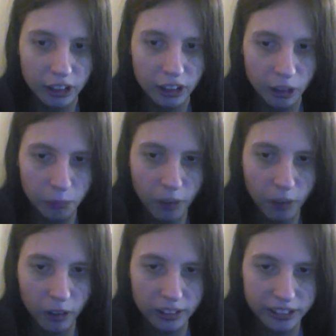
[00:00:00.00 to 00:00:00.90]

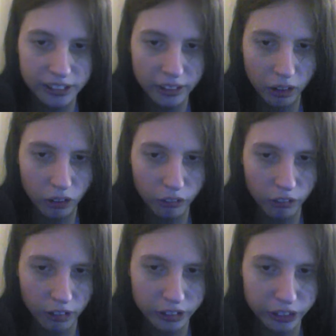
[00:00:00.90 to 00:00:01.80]
Kabbalistic
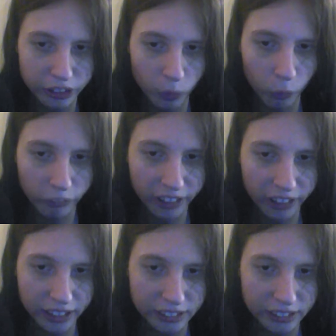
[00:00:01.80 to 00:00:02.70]
cross
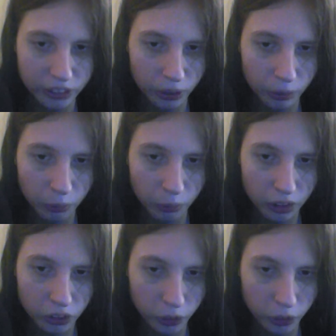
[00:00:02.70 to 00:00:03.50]
orients you